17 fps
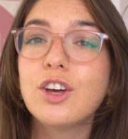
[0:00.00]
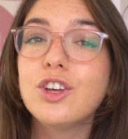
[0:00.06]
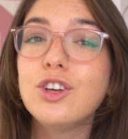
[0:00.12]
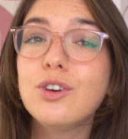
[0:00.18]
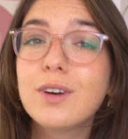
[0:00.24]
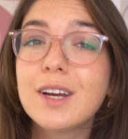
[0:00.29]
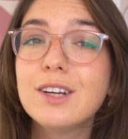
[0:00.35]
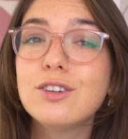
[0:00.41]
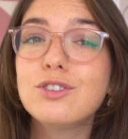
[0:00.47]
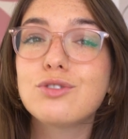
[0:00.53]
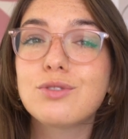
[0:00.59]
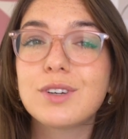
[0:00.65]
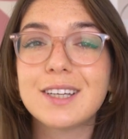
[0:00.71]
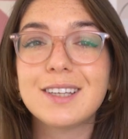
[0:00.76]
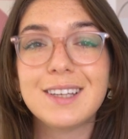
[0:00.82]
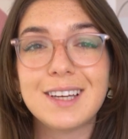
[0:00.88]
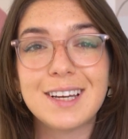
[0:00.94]
you can
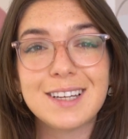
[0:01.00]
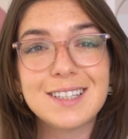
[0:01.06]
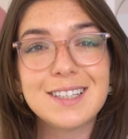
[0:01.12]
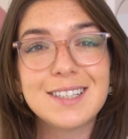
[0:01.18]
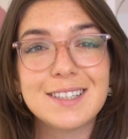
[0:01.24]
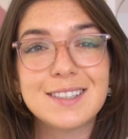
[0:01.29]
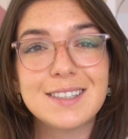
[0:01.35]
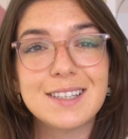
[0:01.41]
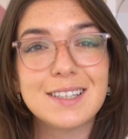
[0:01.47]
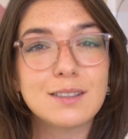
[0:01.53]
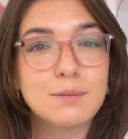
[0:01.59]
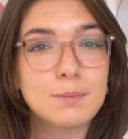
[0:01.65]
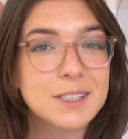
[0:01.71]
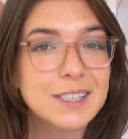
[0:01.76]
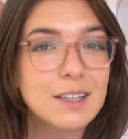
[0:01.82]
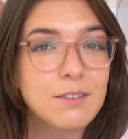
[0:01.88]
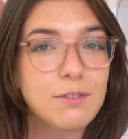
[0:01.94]
drill in to see
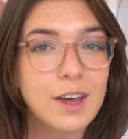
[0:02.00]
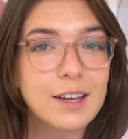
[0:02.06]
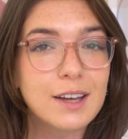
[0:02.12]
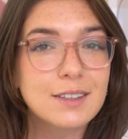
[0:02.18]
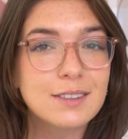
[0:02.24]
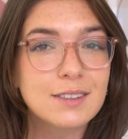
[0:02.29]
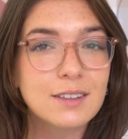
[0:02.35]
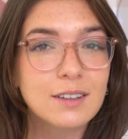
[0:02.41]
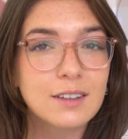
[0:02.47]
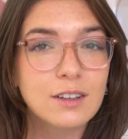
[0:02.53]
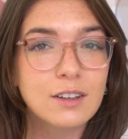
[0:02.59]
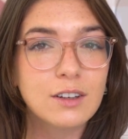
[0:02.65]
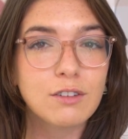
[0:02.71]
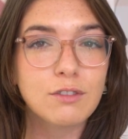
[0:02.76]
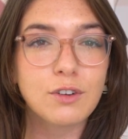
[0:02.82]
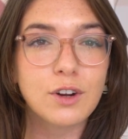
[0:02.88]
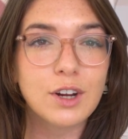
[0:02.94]
specifics.
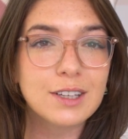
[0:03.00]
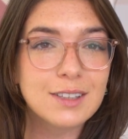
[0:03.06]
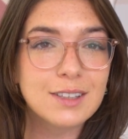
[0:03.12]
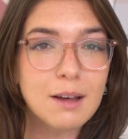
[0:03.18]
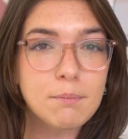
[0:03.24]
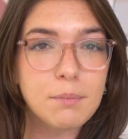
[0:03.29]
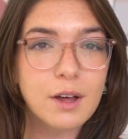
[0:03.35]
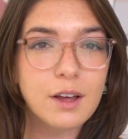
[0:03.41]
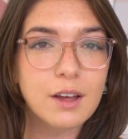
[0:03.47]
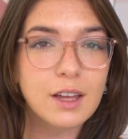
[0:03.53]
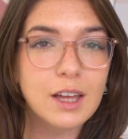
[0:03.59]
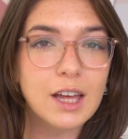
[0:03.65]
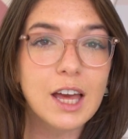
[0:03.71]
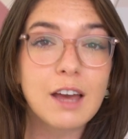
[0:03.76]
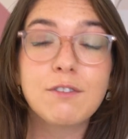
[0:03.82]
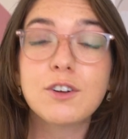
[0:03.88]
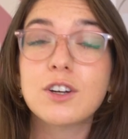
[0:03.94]
For example,
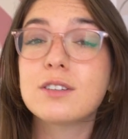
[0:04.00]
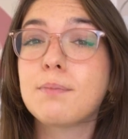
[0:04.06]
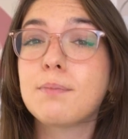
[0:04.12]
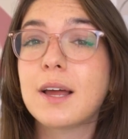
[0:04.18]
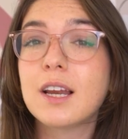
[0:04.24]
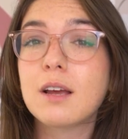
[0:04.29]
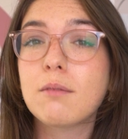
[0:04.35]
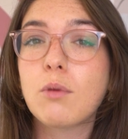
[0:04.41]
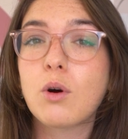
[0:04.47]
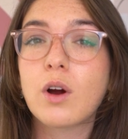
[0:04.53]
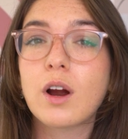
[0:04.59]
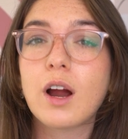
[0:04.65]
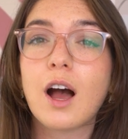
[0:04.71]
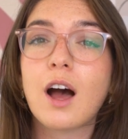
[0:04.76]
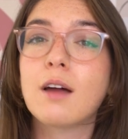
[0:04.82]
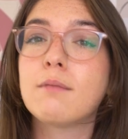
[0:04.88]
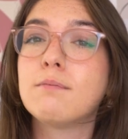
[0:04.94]
if you're spending more
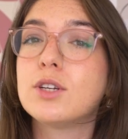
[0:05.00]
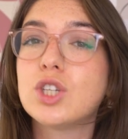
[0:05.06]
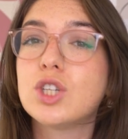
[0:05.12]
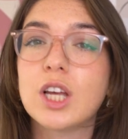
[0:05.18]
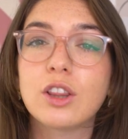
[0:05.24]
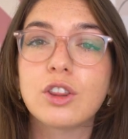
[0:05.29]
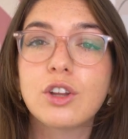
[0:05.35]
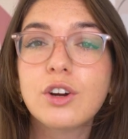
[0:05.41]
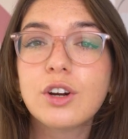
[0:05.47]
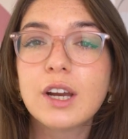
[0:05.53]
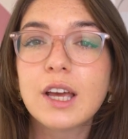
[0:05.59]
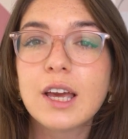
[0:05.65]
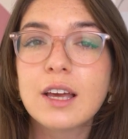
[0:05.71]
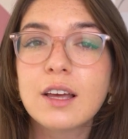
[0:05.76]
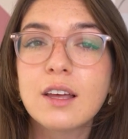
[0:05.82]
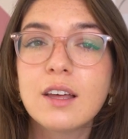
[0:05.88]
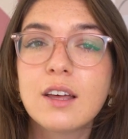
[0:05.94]
on machine
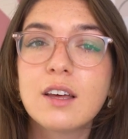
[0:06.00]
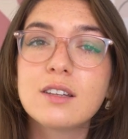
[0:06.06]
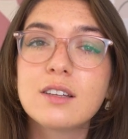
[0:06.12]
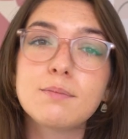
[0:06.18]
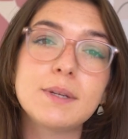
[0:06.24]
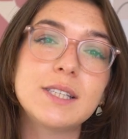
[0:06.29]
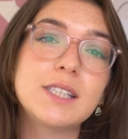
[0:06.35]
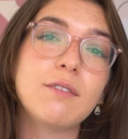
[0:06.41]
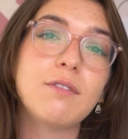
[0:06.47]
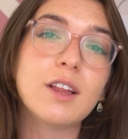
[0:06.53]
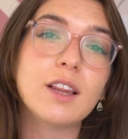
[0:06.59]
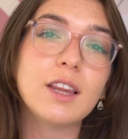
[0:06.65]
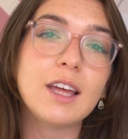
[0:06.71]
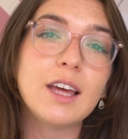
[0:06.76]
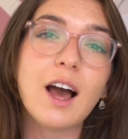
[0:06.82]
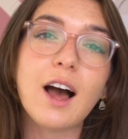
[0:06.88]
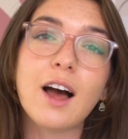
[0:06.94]
learning,
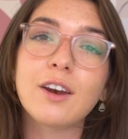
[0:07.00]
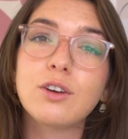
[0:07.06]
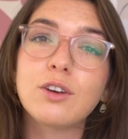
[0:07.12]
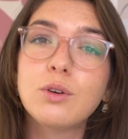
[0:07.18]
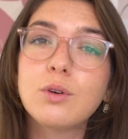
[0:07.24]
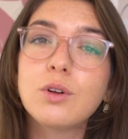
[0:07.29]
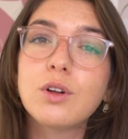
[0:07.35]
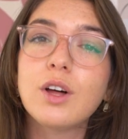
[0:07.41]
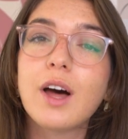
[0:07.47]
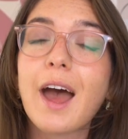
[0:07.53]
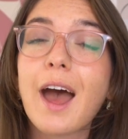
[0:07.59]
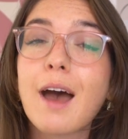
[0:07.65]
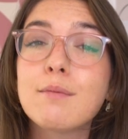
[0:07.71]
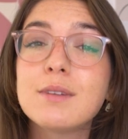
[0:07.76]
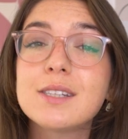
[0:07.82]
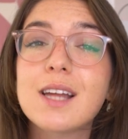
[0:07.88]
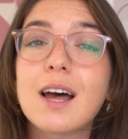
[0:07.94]
specifically on Google,
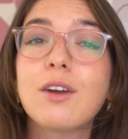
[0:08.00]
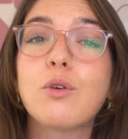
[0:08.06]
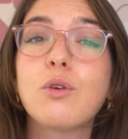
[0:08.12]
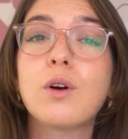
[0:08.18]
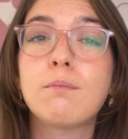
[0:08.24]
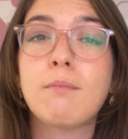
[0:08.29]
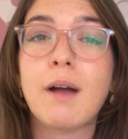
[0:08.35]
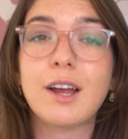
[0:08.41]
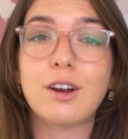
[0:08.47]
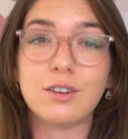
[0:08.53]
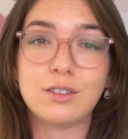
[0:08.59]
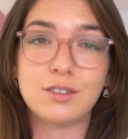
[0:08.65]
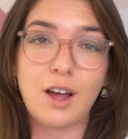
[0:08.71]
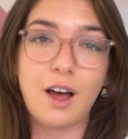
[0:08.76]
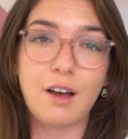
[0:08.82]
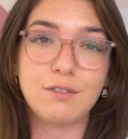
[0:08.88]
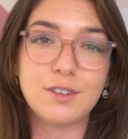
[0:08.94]
Amazon, or
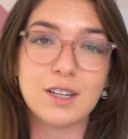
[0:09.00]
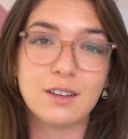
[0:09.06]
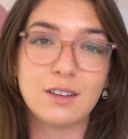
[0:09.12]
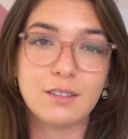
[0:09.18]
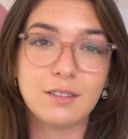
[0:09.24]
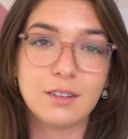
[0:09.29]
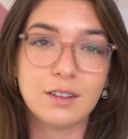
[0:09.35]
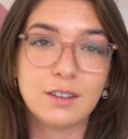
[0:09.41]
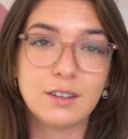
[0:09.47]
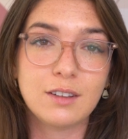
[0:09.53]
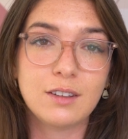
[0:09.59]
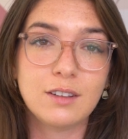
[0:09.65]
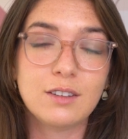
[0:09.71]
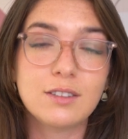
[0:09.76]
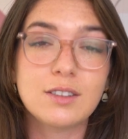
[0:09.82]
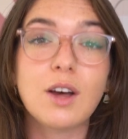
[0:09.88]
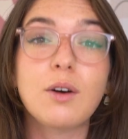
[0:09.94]
Microsoft.
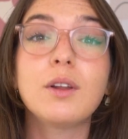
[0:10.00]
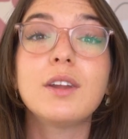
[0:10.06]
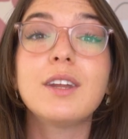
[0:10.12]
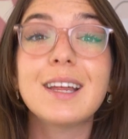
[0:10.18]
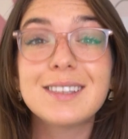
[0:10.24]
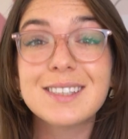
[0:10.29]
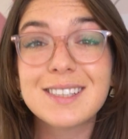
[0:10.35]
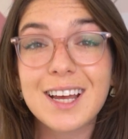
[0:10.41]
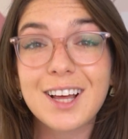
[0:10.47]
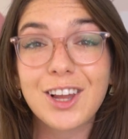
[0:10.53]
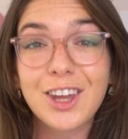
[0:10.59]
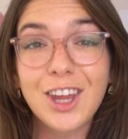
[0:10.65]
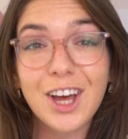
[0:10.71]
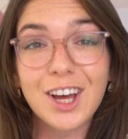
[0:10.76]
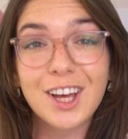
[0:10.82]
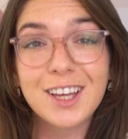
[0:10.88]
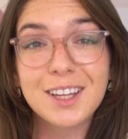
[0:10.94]
So let's take a
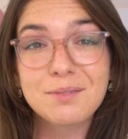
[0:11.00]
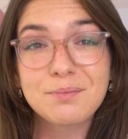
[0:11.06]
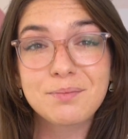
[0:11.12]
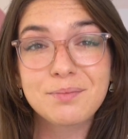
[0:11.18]
look.